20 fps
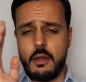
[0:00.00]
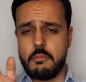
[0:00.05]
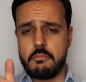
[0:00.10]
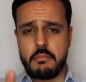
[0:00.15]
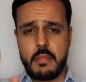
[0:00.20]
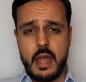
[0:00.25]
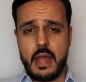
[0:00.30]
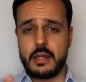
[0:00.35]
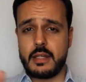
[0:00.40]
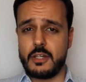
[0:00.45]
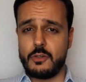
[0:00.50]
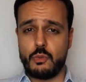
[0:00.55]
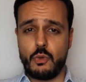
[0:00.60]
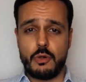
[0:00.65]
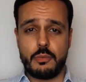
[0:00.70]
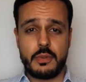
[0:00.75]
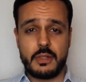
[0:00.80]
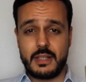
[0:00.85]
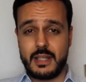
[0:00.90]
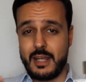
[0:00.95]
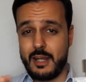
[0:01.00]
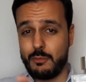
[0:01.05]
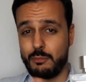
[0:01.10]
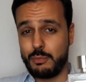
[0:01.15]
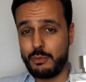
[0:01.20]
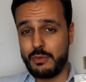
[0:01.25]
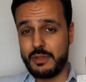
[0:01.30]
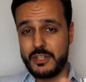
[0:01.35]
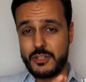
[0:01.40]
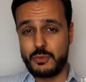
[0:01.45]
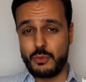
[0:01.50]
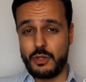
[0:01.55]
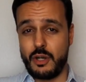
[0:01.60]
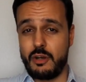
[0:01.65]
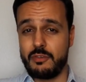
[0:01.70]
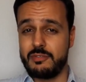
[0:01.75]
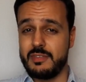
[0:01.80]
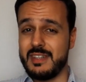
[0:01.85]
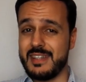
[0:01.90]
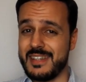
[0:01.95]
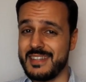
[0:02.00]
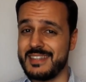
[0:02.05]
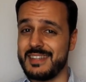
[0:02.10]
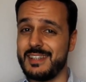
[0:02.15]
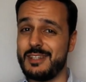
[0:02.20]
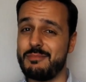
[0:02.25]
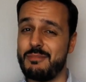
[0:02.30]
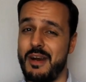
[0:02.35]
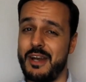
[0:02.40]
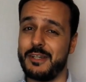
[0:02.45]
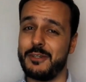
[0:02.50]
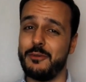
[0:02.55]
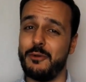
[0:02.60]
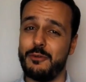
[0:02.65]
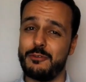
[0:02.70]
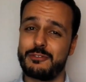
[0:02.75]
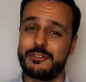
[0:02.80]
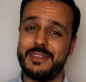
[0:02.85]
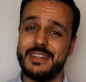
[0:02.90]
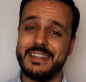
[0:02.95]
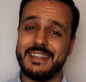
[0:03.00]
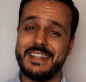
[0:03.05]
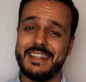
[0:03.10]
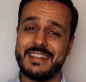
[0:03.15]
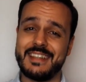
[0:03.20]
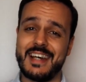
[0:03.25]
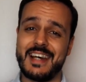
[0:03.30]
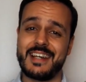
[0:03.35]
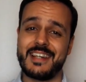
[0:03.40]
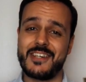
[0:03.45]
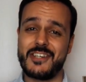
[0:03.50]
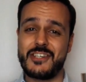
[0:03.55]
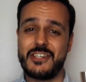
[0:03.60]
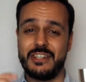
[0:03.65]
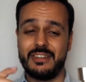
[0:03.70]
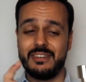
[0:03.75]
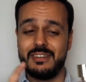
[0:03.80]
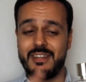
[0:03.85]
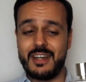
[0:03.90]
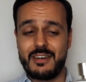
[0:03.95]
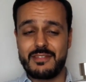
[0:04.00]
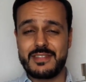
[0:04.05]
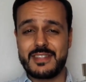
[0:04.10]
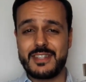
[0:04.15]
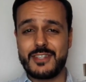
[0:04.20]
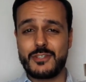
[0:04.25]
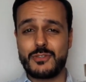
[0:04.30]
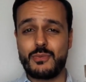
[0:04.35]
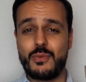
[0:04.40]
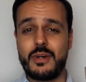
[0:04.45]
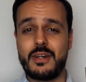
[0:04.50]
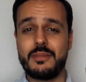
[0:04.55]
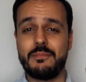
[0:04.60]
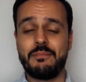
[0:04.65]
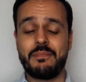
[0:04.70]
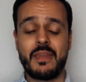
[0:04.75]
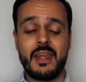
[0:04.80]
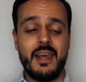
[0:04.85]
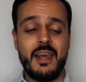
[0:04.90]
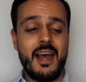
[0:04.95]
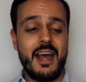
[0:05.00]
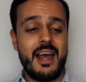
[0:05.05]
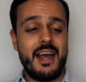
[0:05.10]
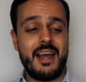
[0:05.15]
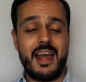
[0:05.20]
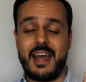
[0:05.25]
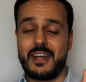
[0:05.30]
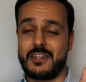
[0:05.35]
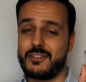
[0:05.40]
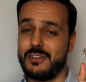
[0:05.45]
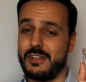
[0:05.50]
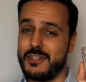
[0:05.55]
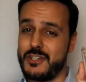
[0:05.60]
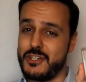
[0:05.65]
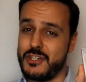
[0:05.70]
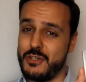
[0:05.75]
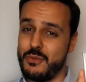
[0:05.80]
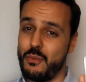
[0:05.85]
Man and woman can pull this one off easily. My girlfriend Guintara, she loves this one. Actually, she